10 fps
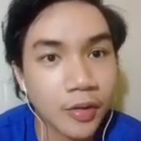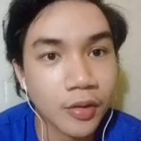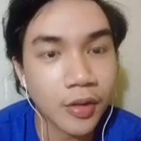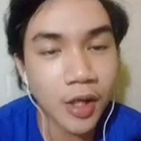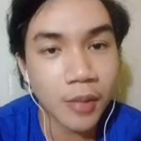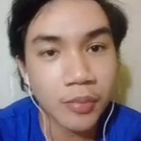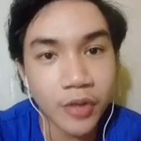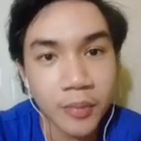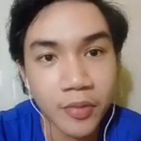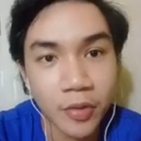Yeah, I'm
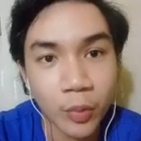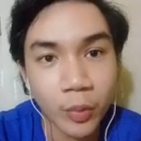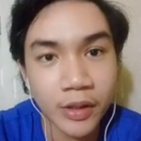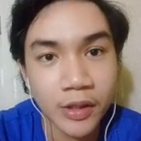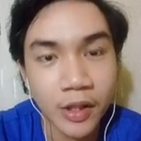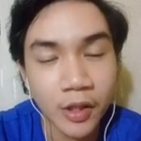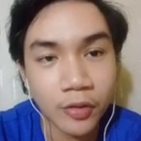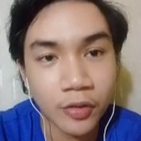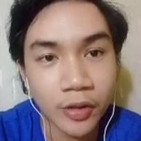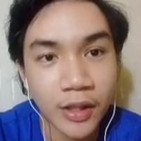still missing one here,
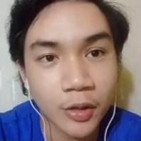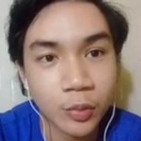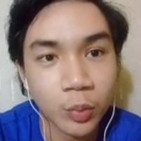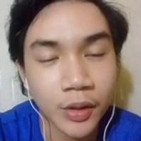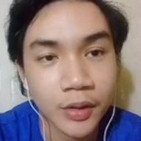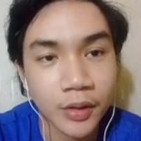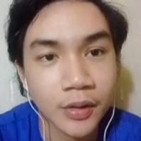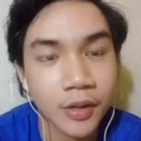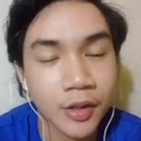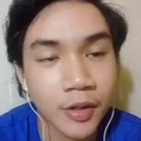so I got one.
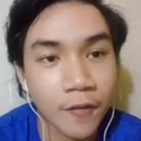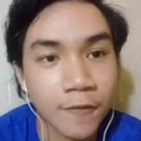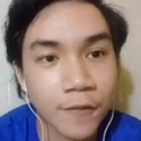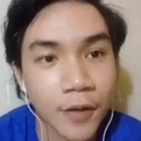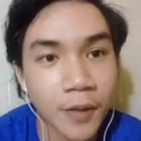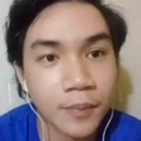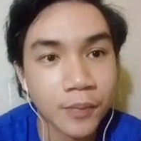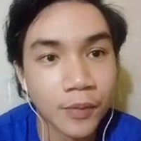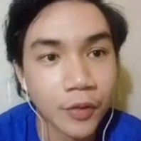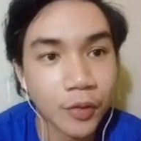From
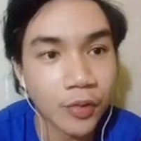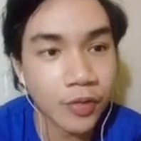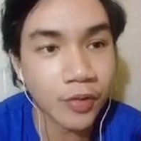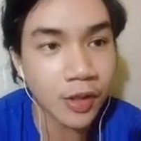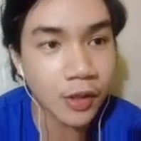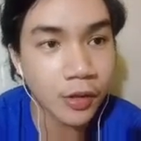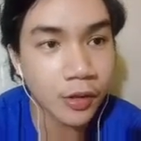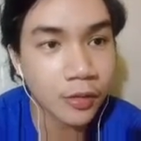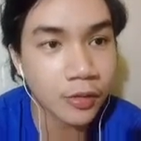newest here.